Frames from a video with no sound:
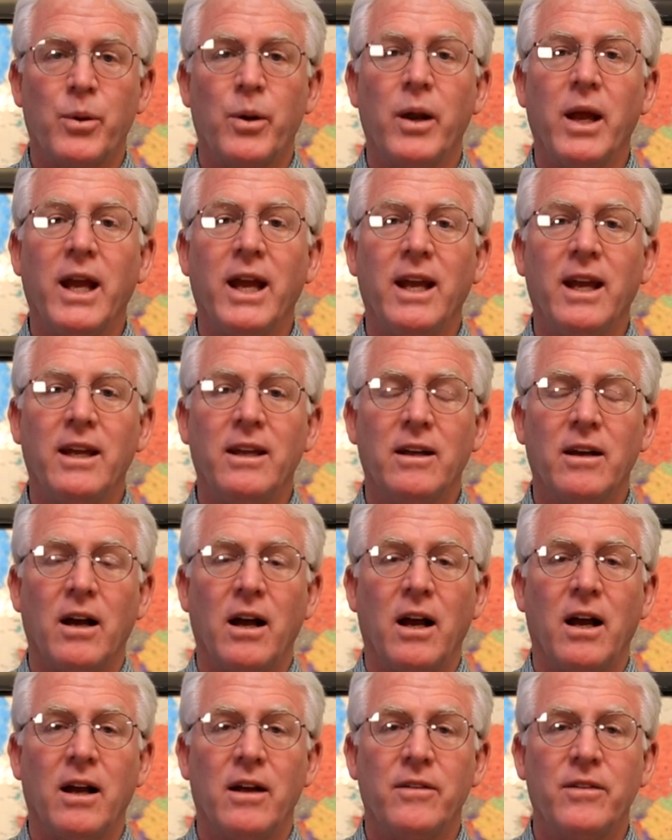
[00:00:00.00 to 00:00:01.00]
Pray
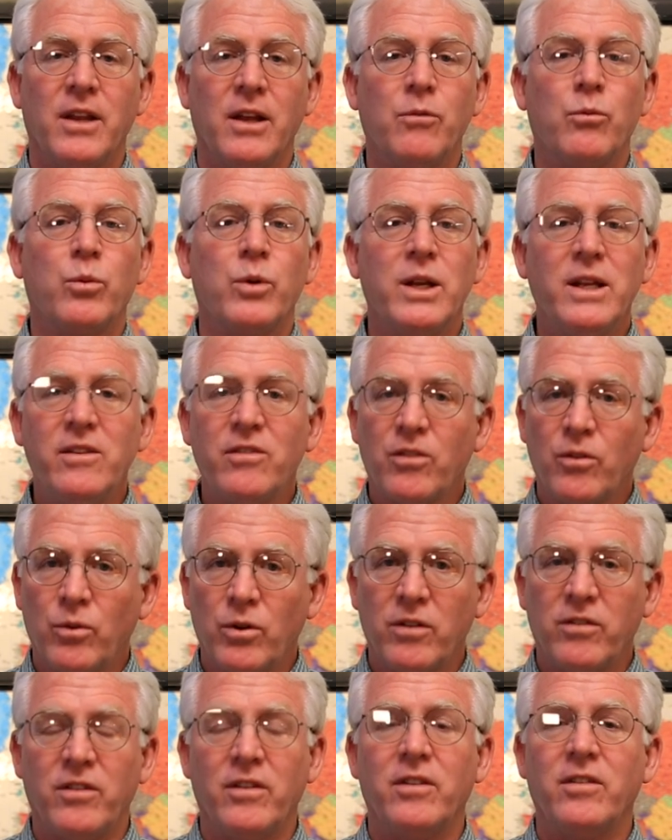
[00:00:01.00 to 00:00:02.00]
uh, that
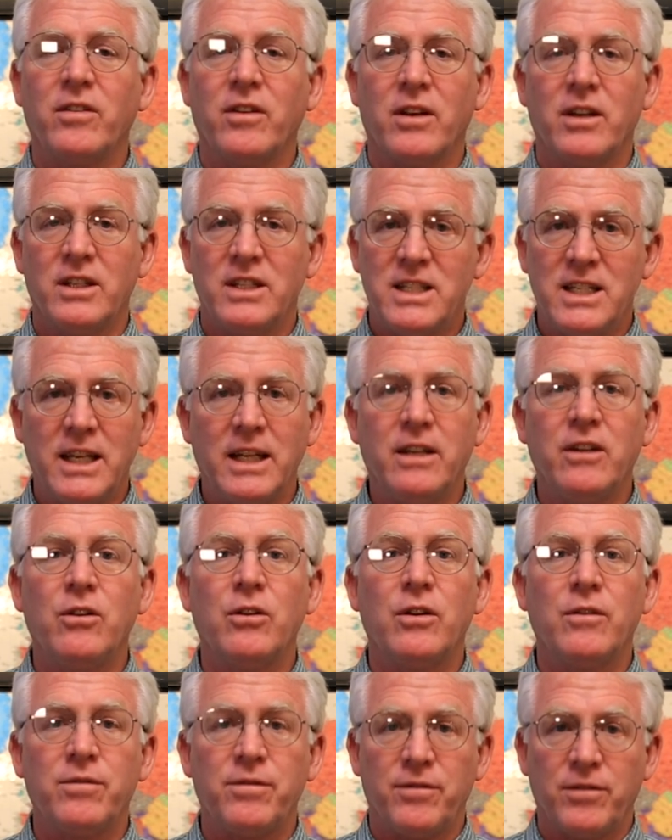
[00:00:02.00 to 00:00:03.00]
resources
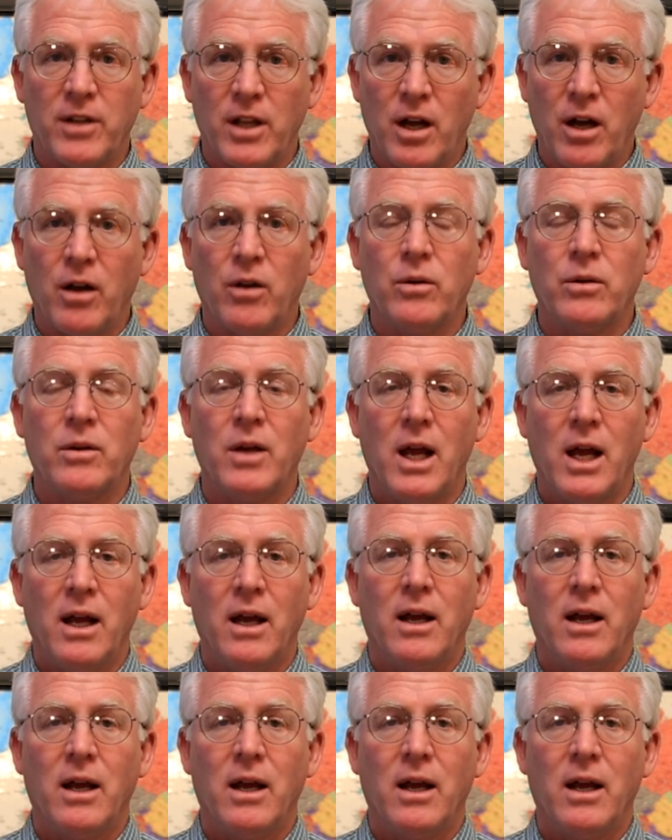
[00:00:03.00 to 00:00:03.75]
continue to flow.